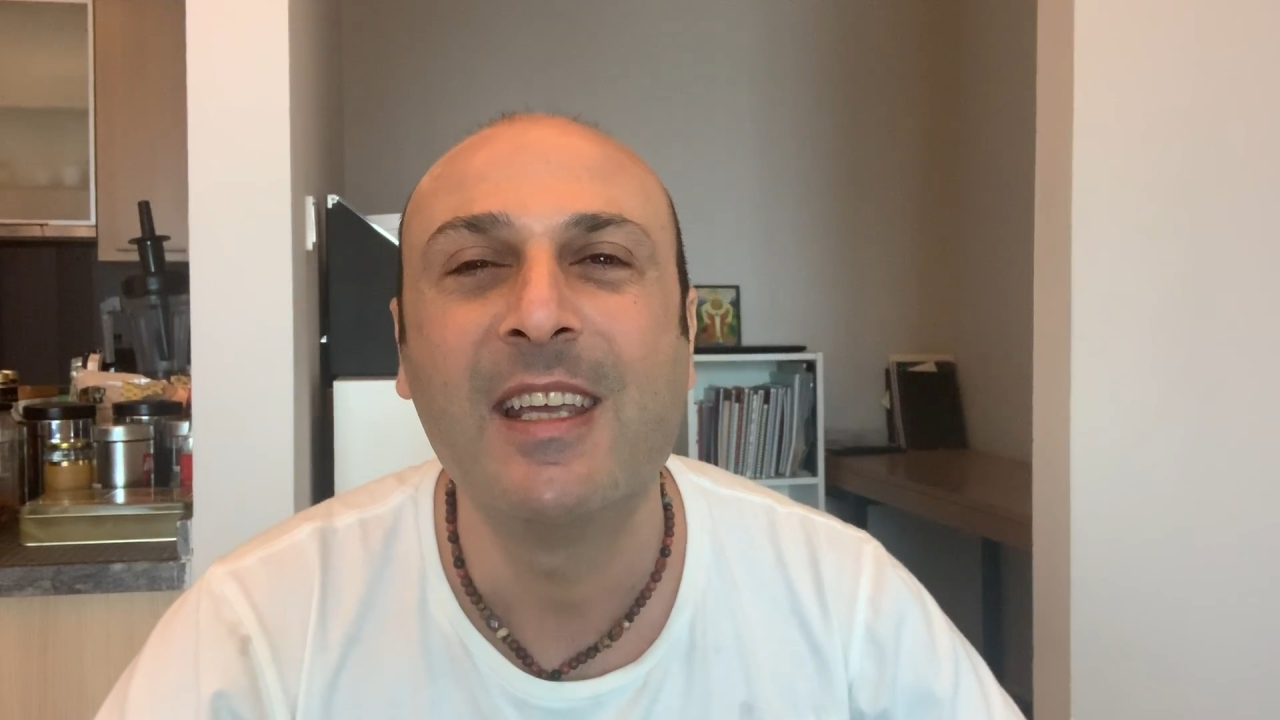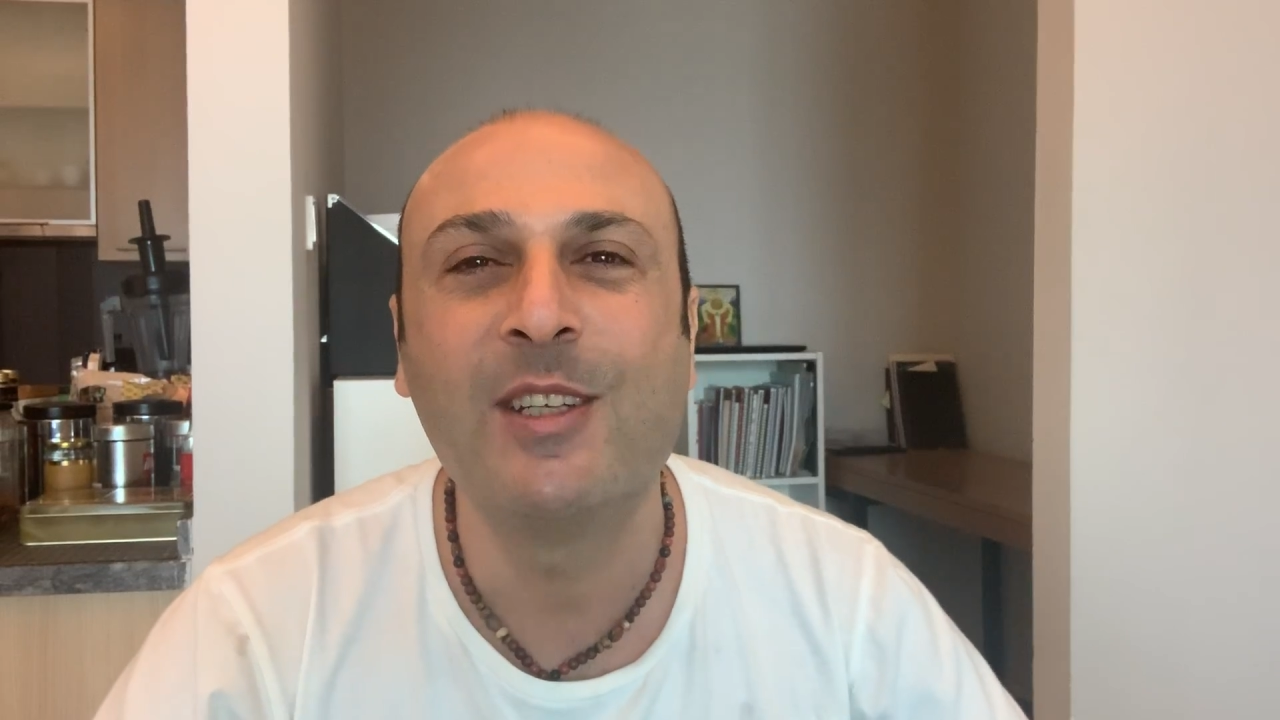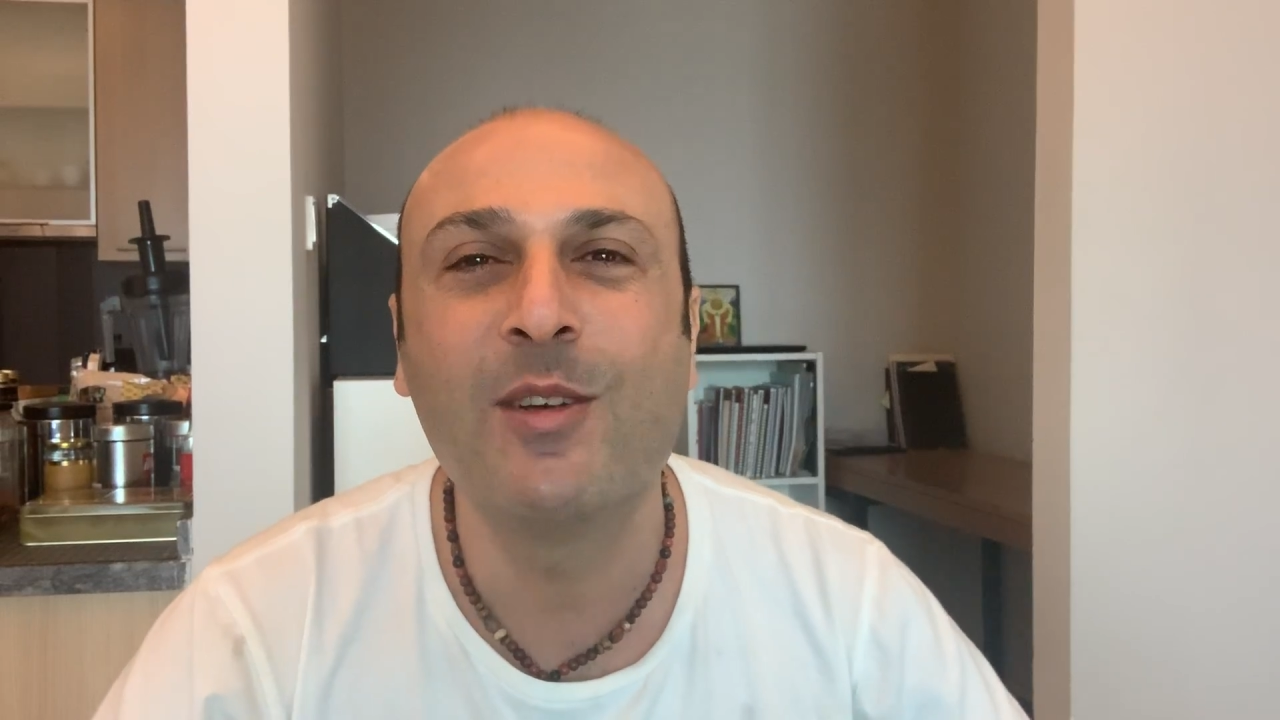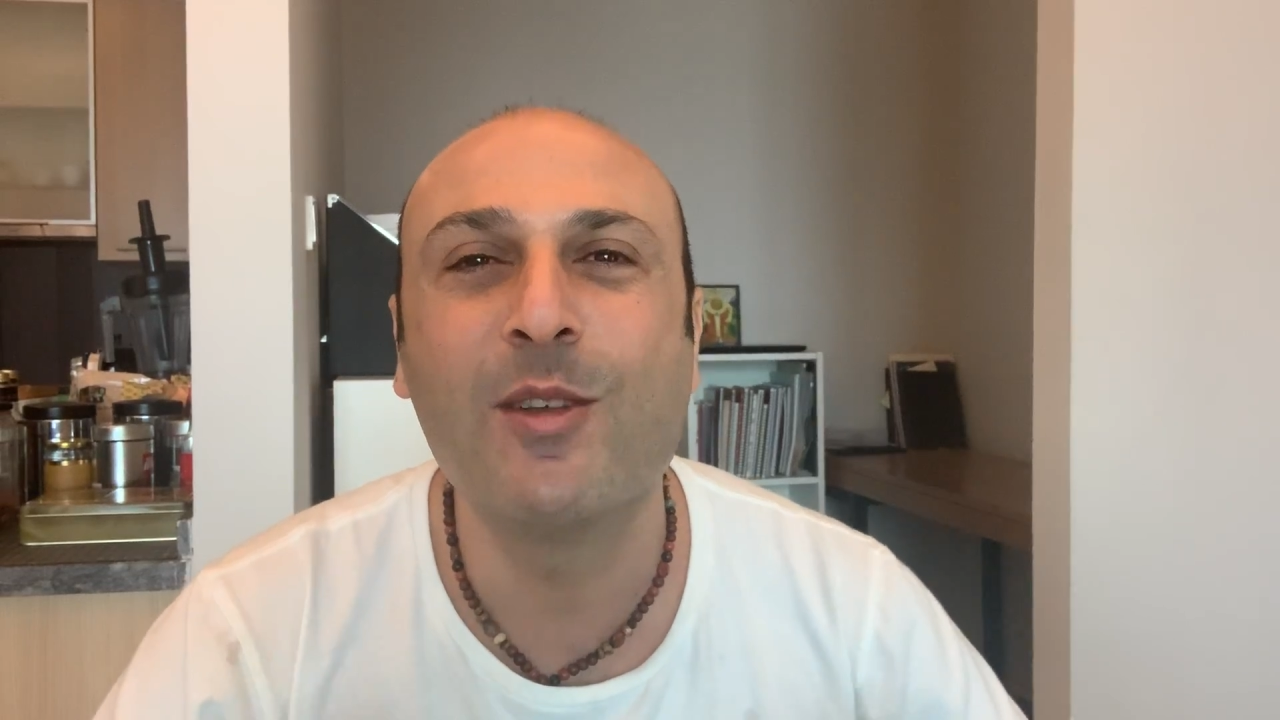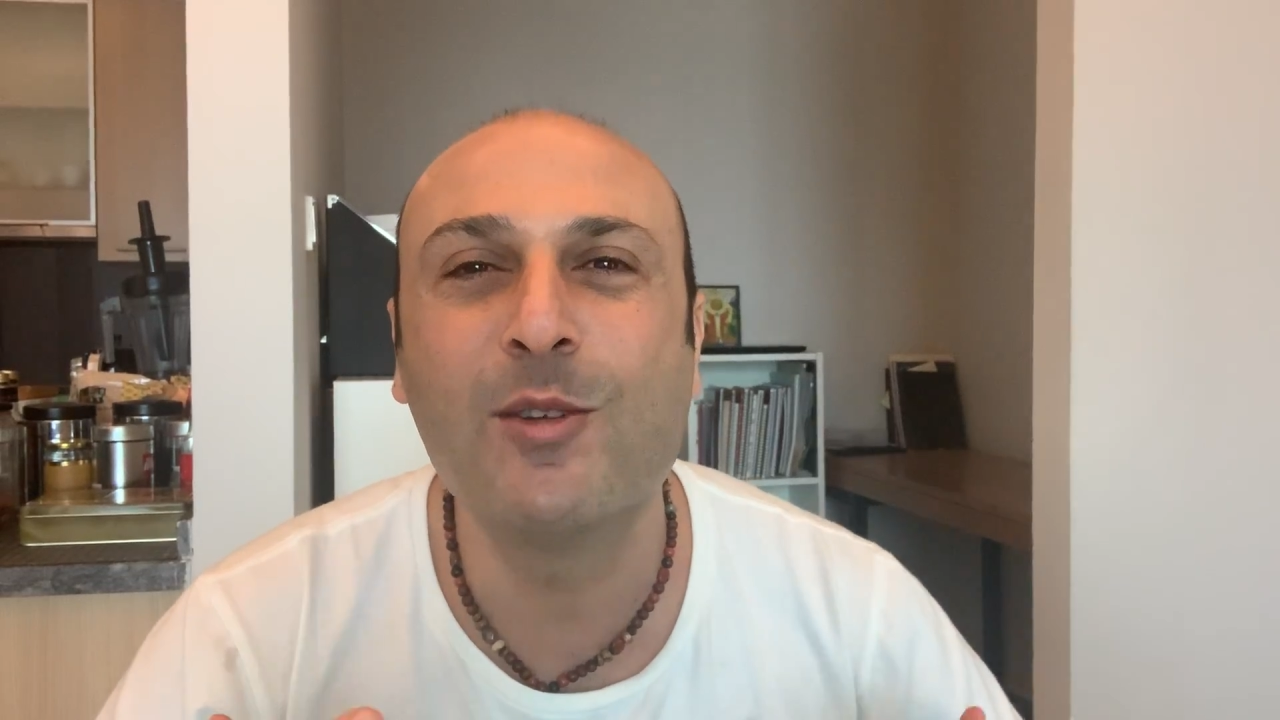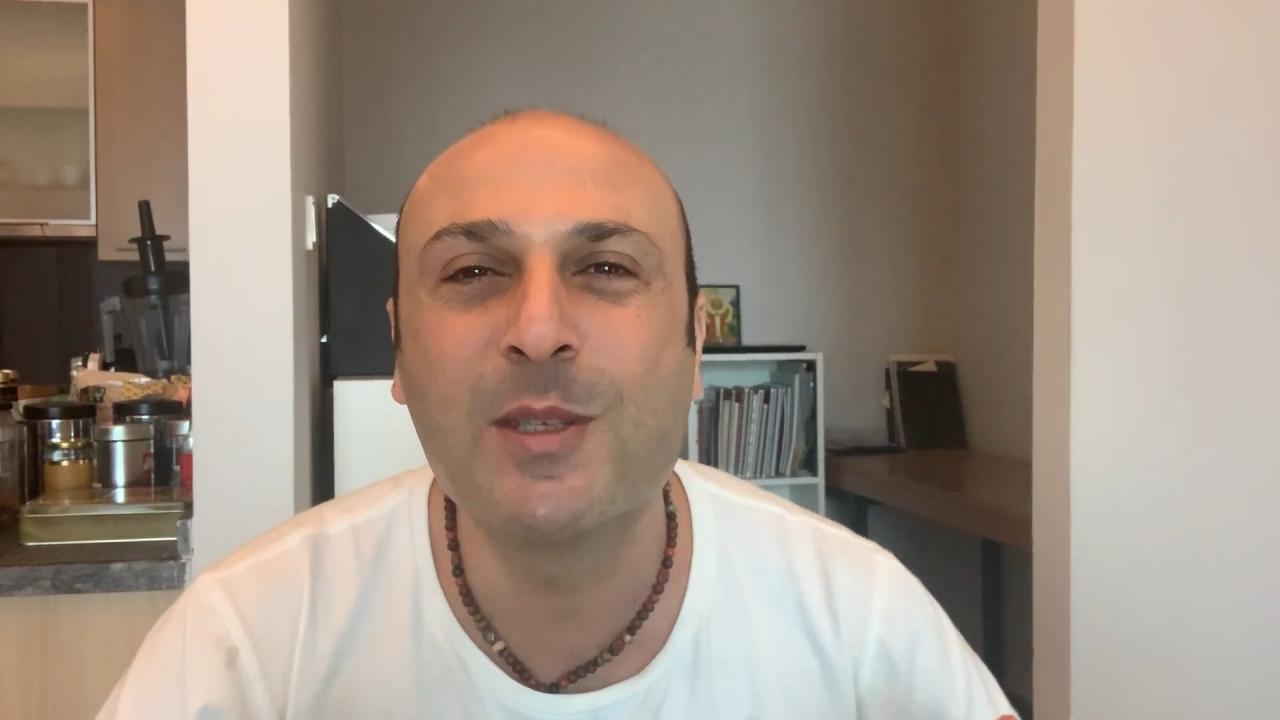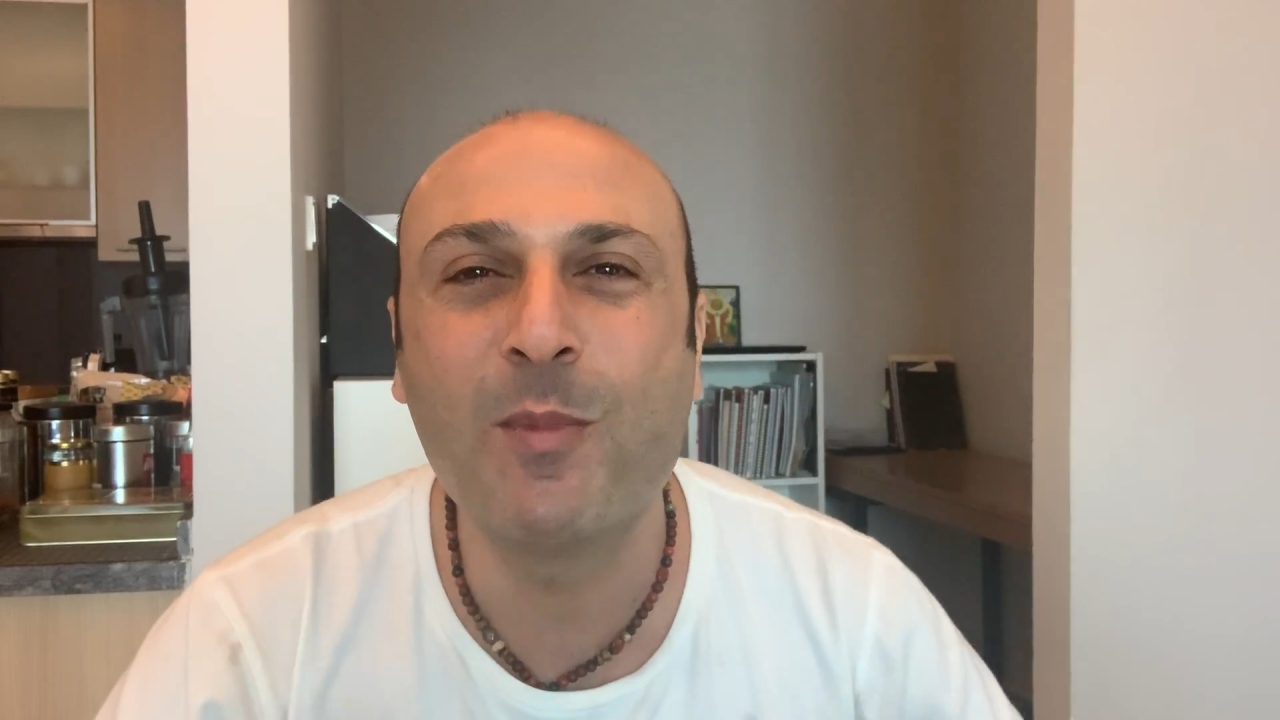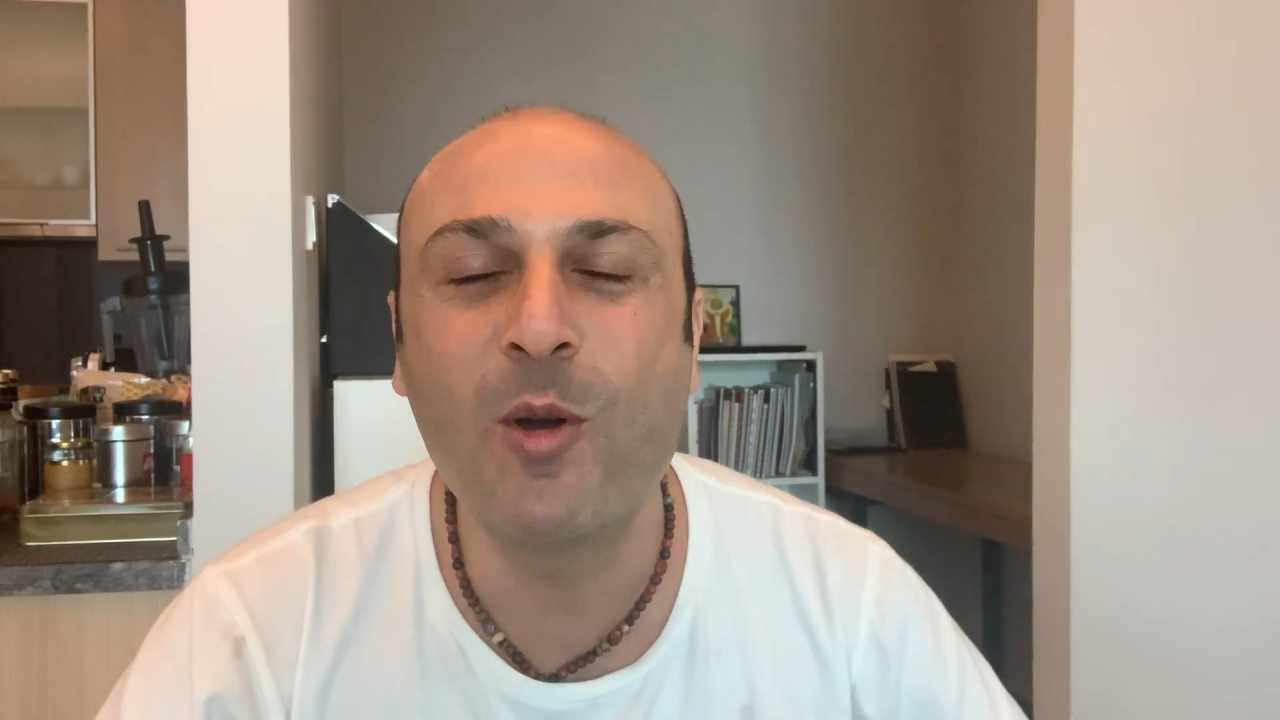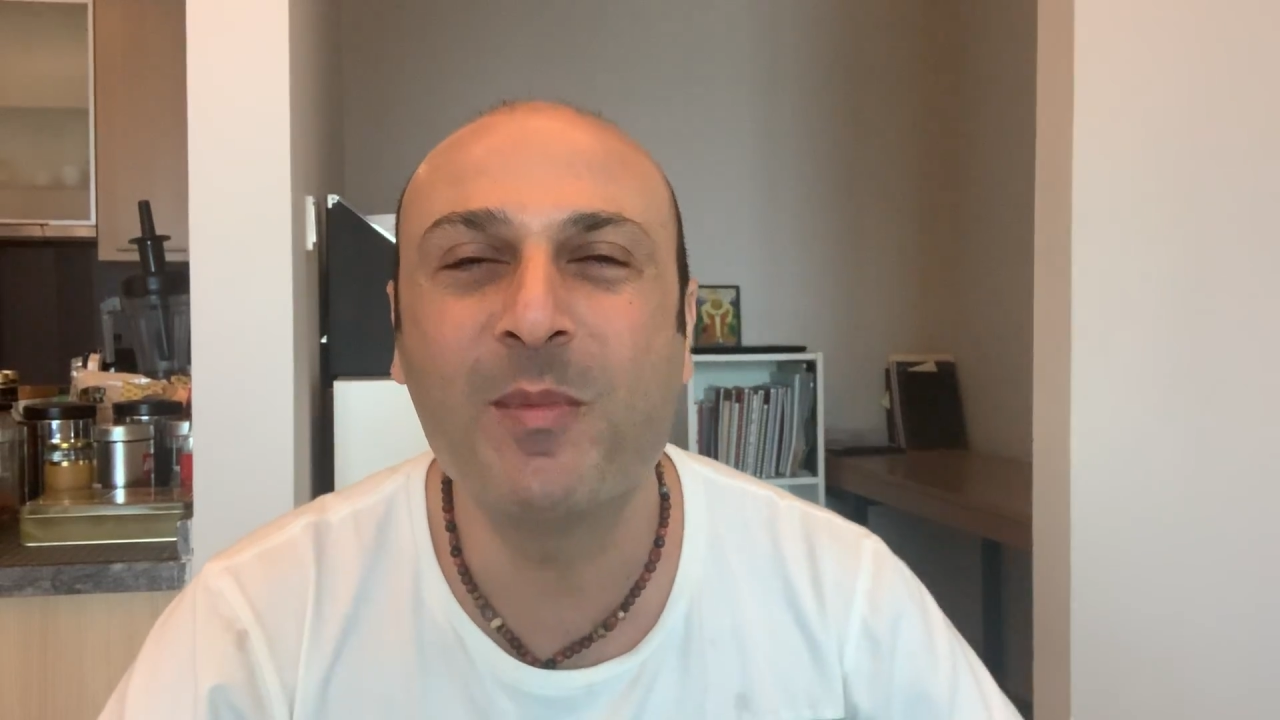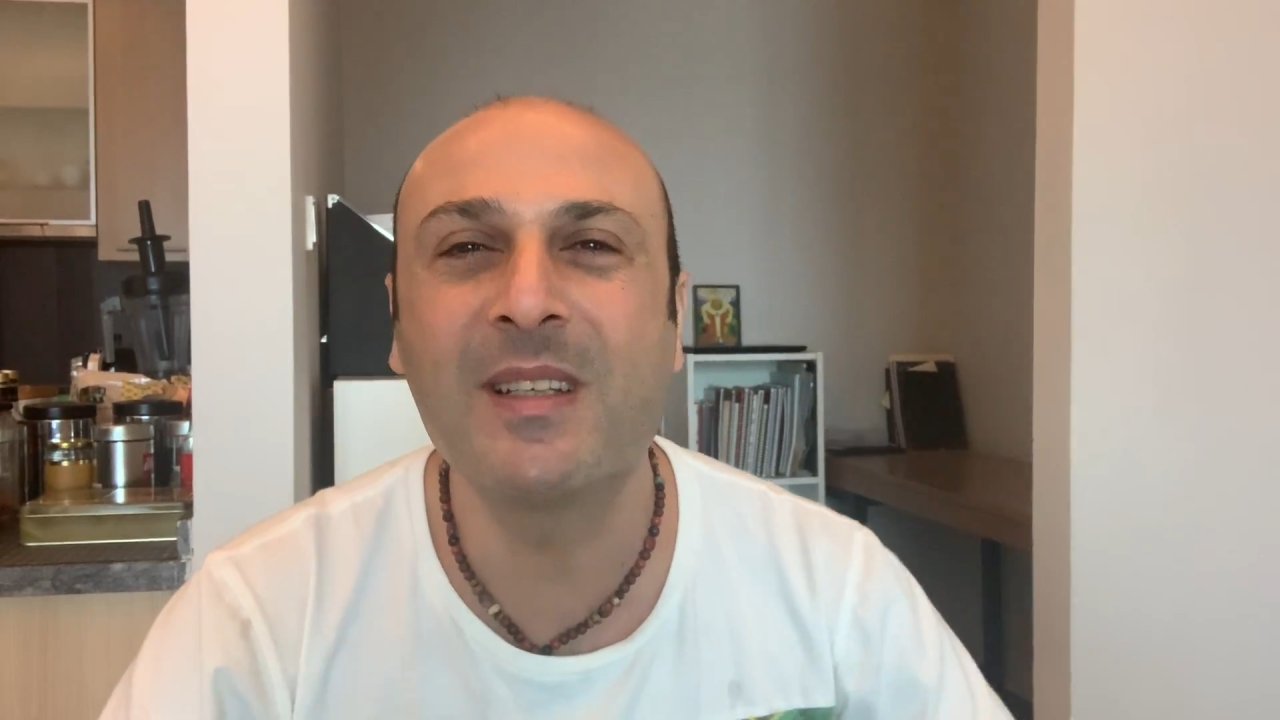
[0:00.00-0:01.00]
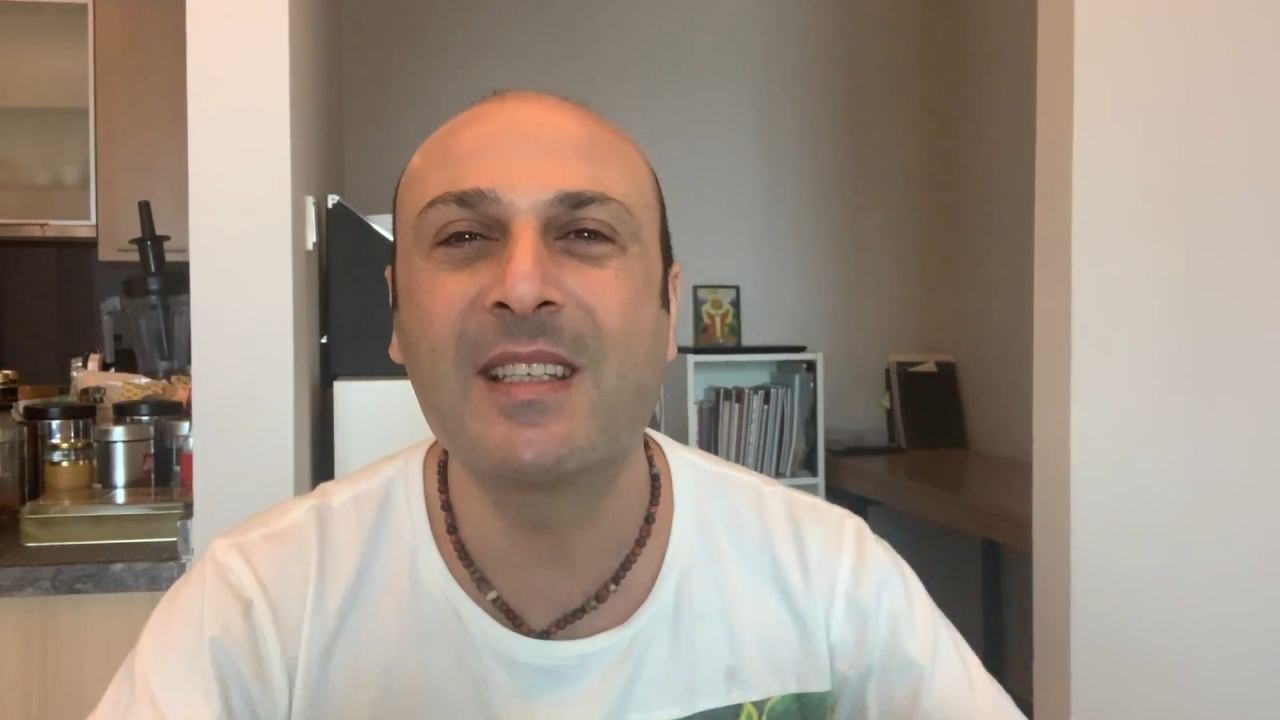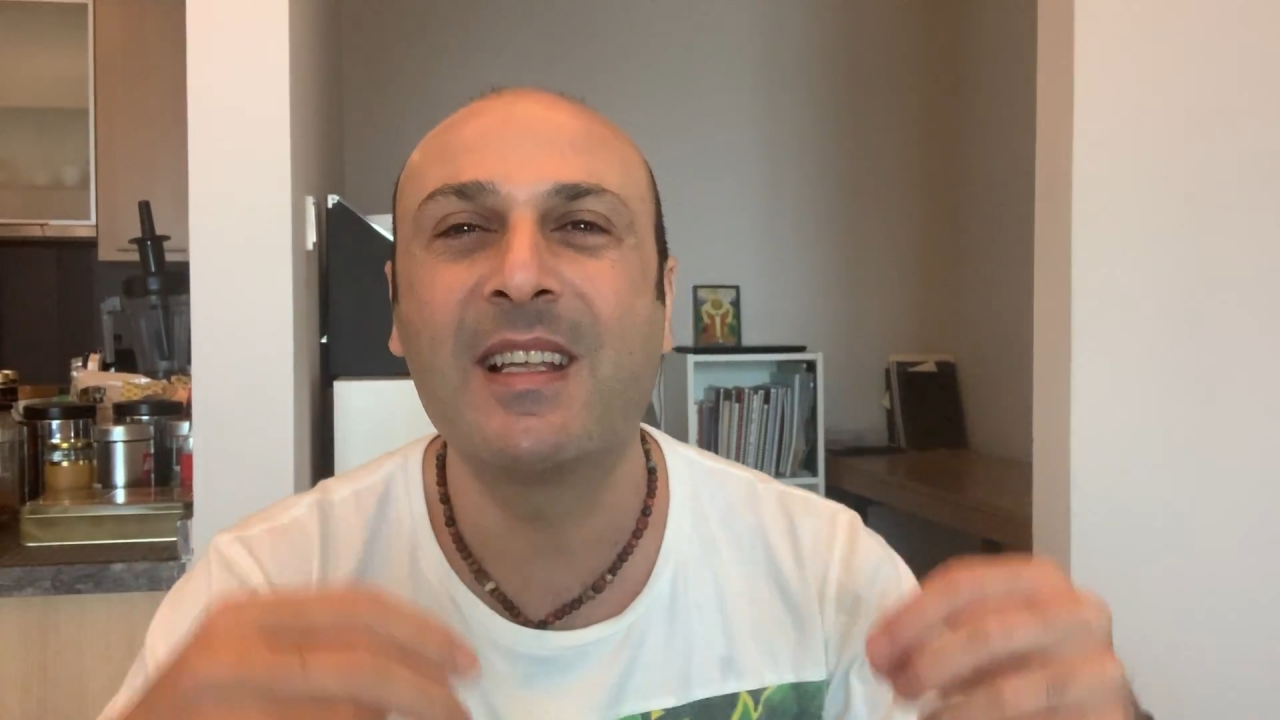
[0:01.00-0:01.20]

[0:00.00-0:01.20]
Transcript: You know, those moments